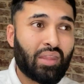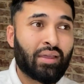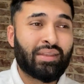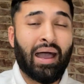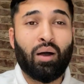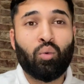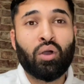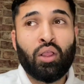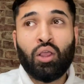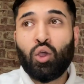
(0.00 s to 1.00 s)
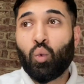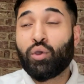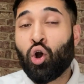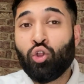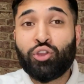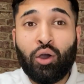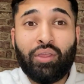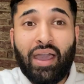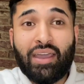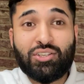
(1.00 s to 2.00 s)
Now, we all know
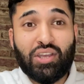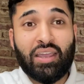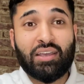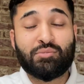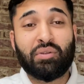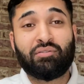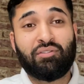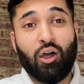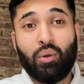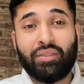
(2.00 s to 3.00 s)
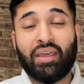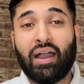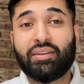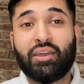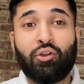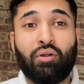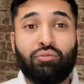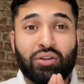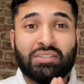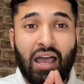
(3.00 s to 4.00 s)
that AJ has been floating the idea of
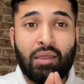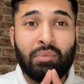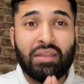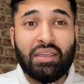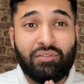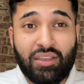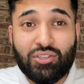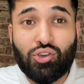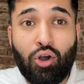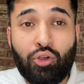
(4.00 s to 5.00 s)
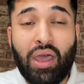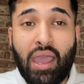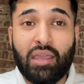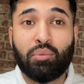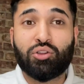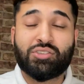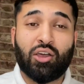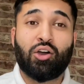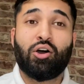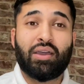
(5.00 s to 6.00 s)
retirement if he is unable to
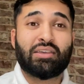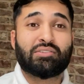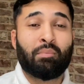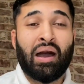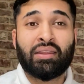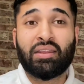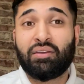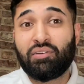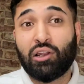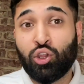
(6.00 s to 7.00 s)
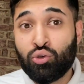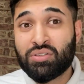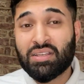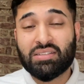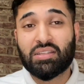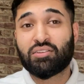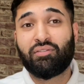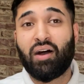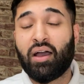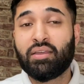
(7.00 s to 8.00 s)
hurt his man, and if he loses this
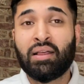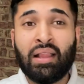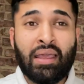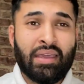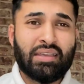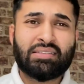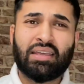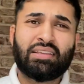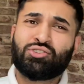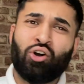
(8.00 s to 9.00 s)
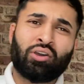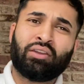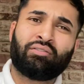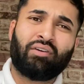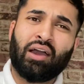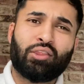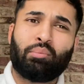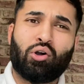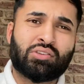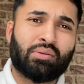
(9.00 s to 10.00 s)
fight, he said he's not going to fight the
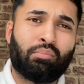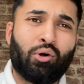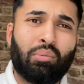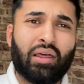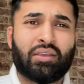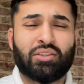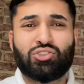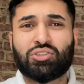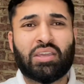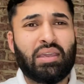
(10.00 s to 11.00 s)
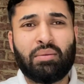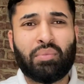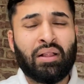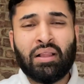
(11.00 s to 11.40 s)
boxing public and just keep,